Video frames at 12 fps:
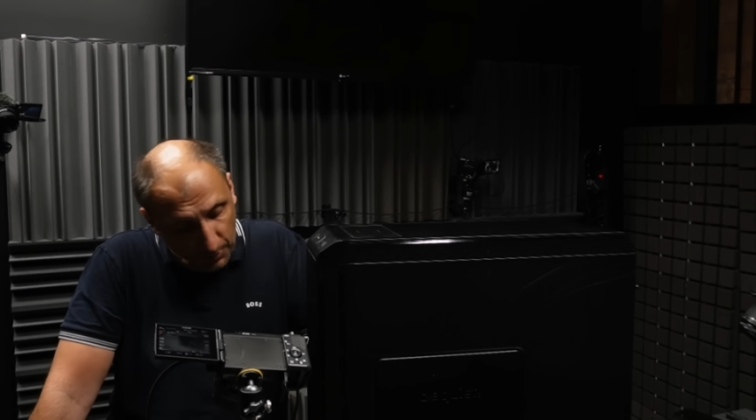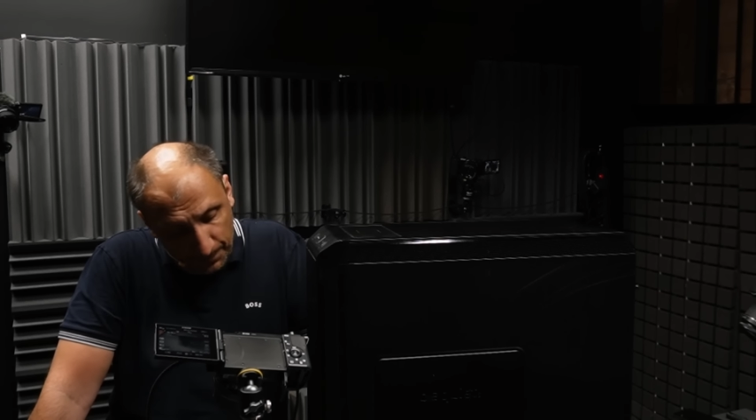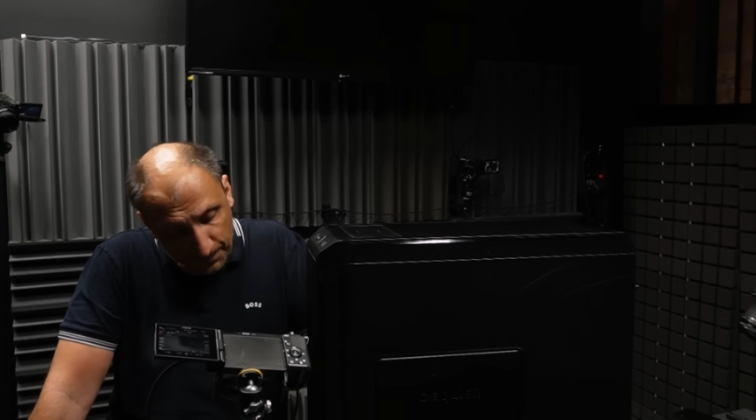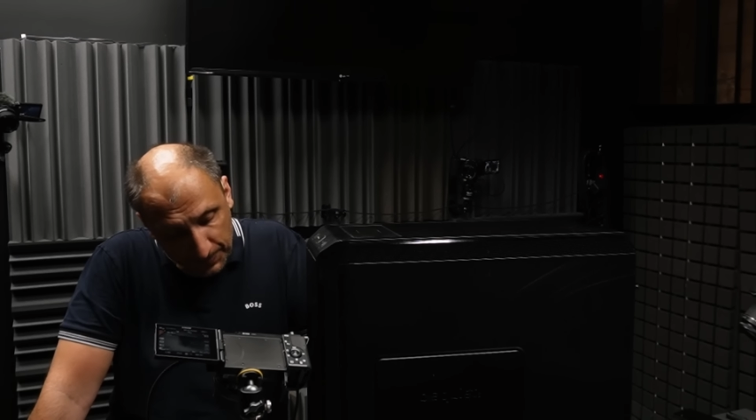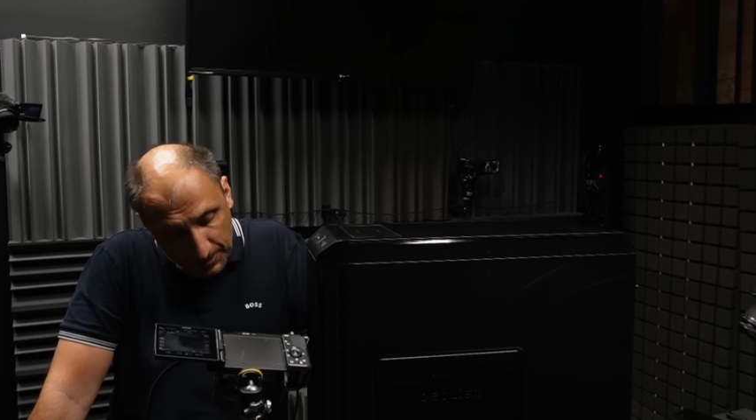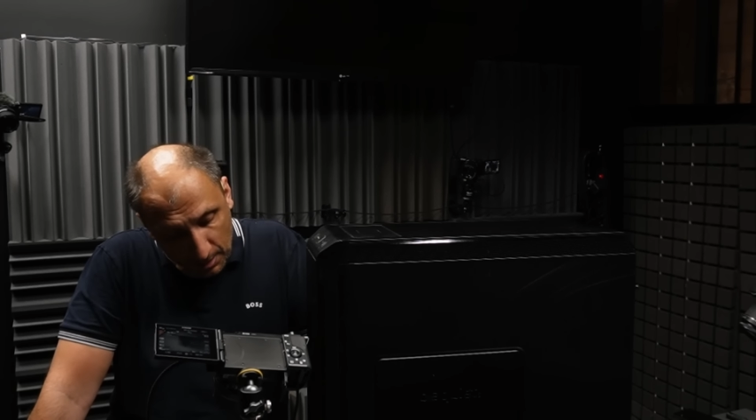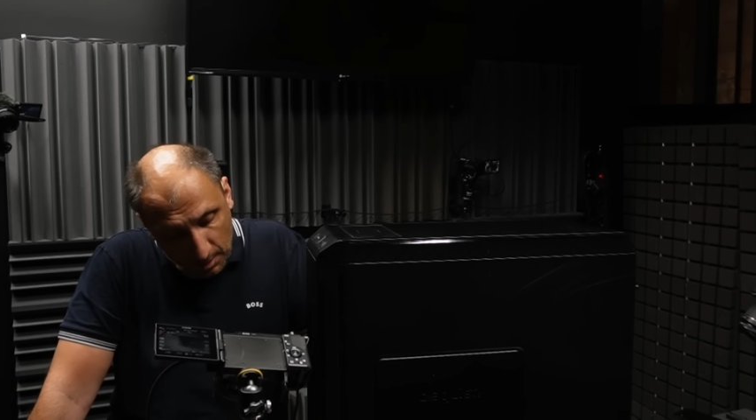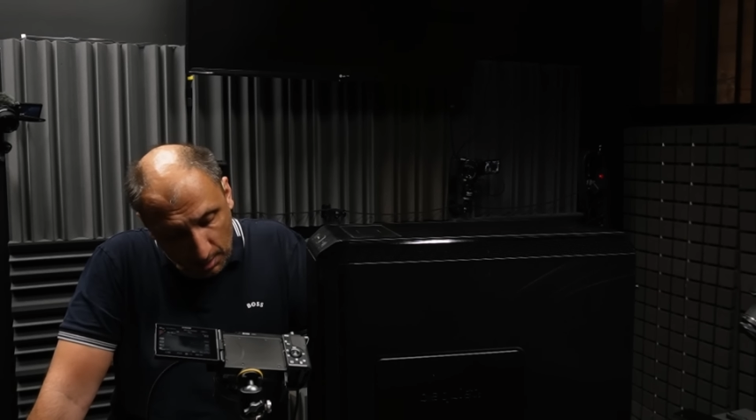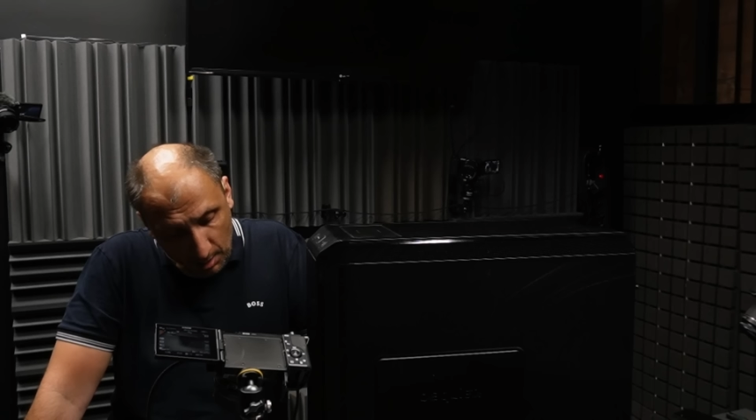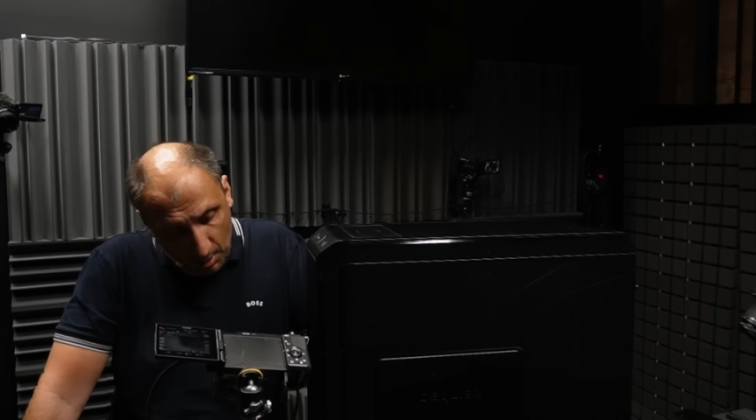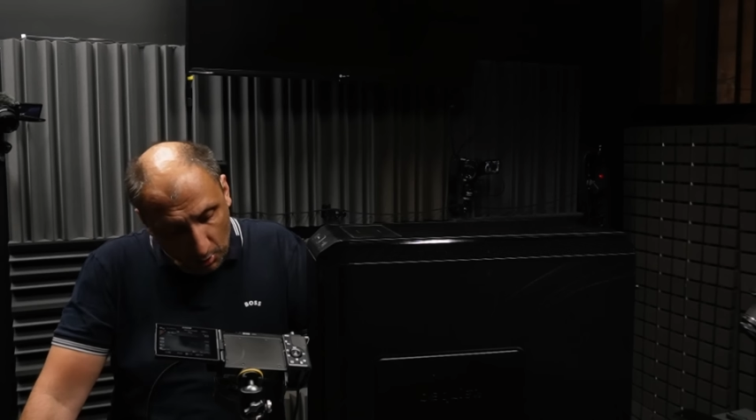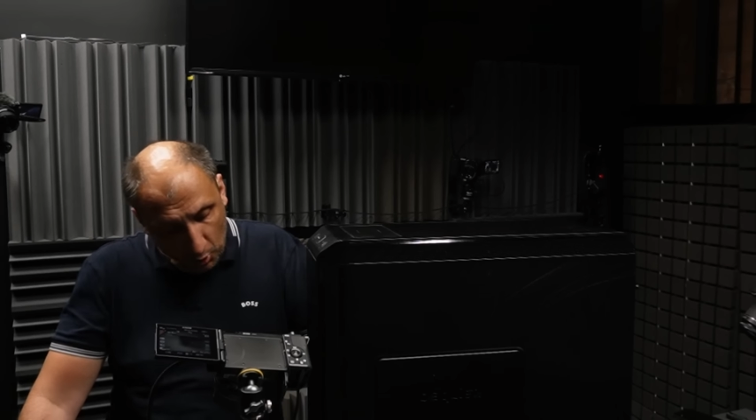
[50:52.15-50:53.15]
for,
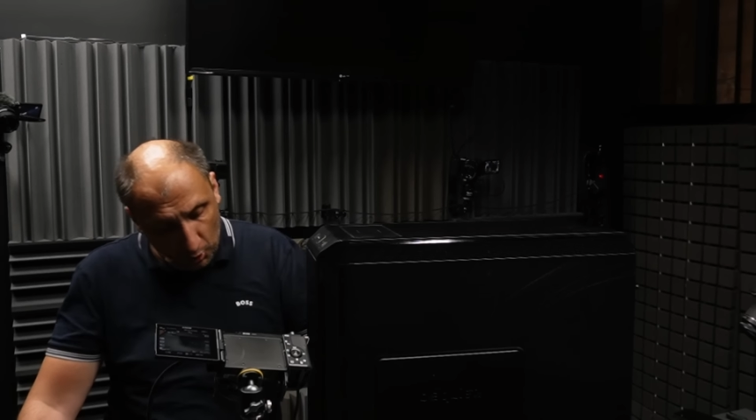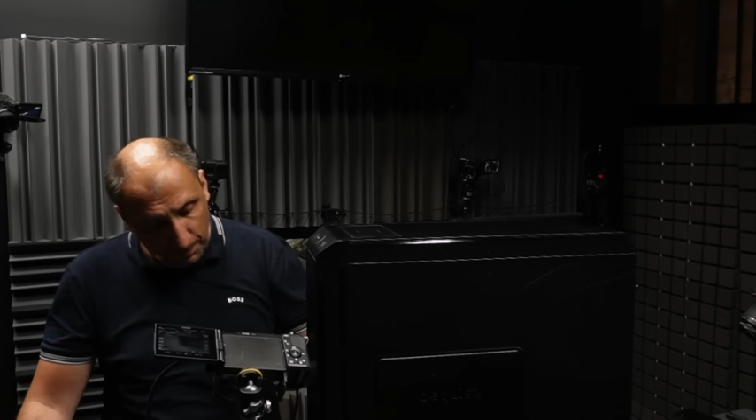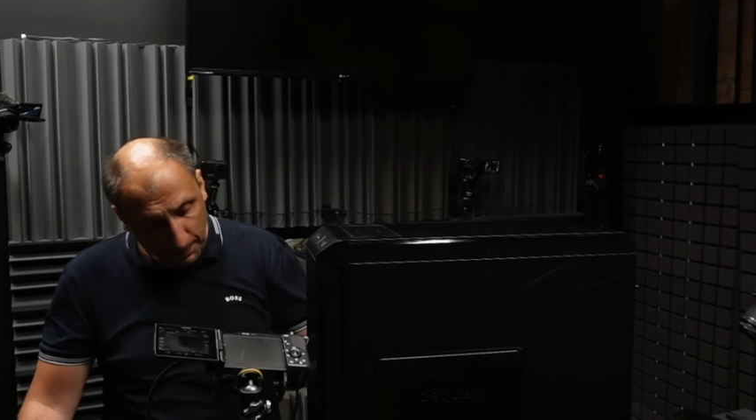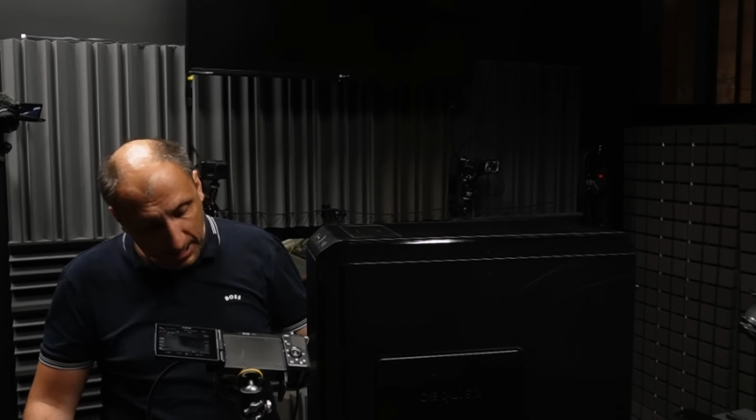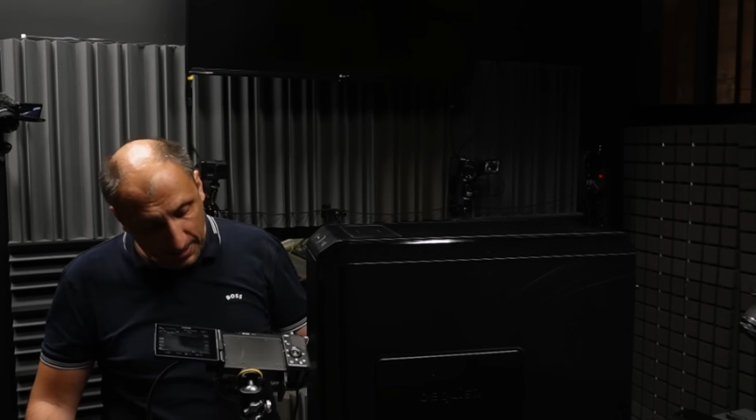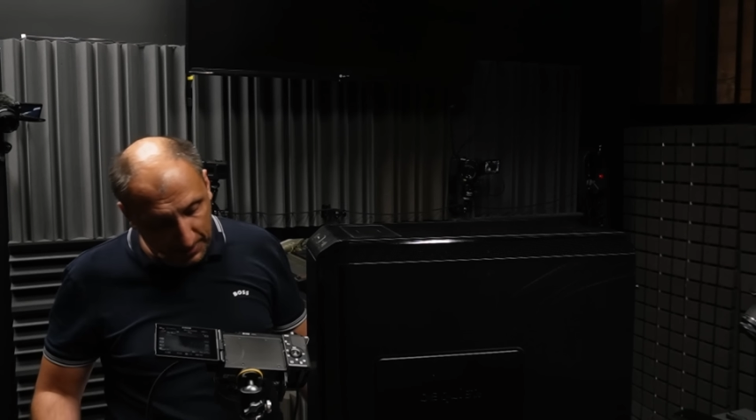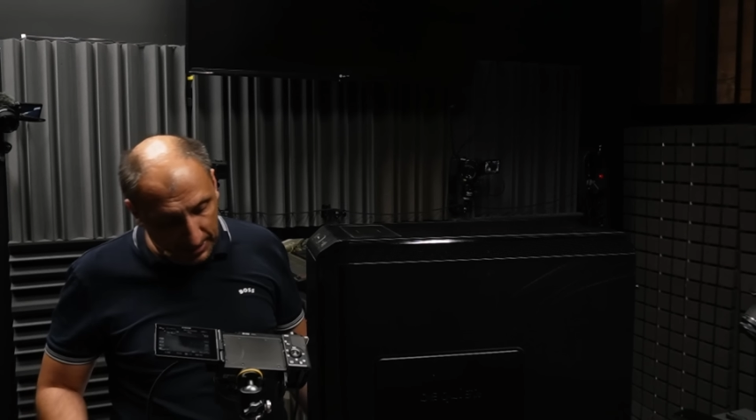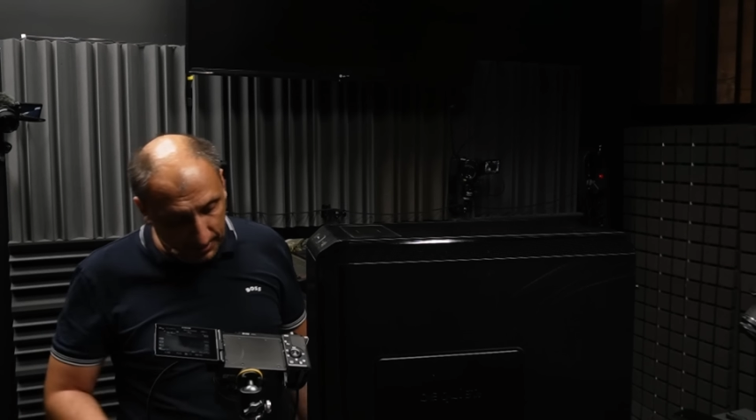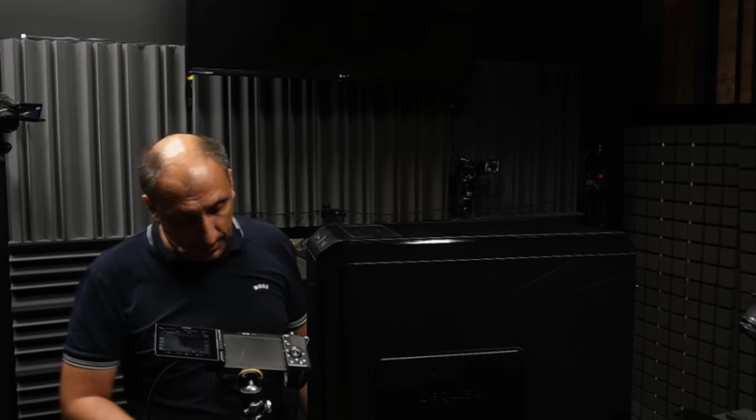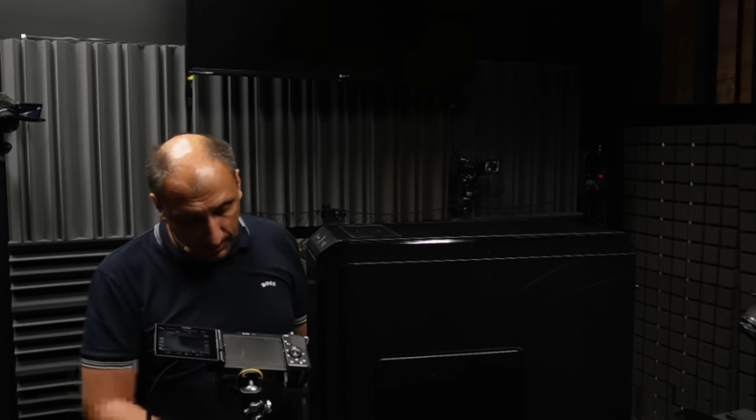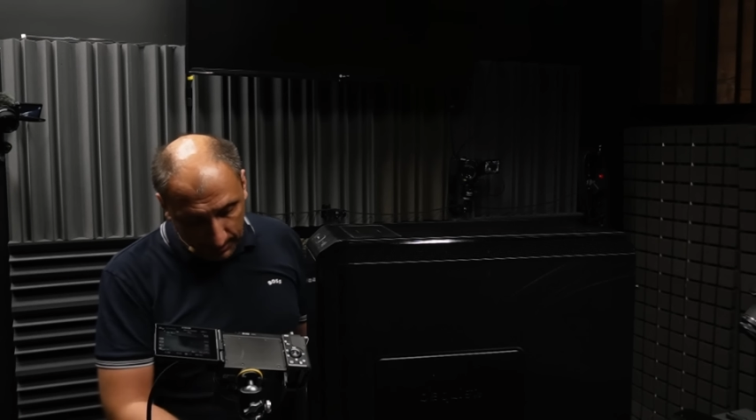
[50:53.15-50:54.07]
or maybe in